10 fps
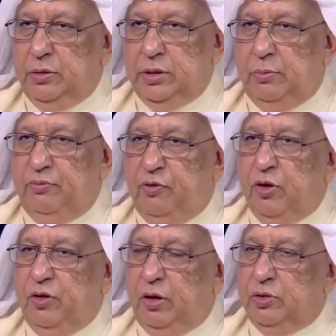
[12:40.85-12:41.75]
Some
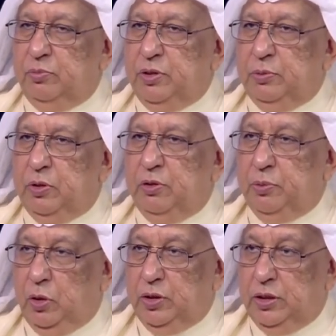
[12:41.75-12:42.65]
4,000 people,
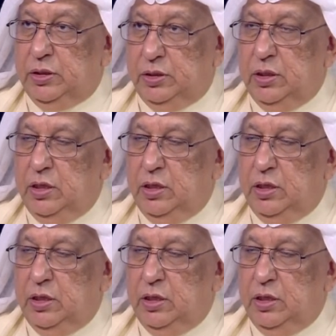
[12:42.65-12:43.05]
employees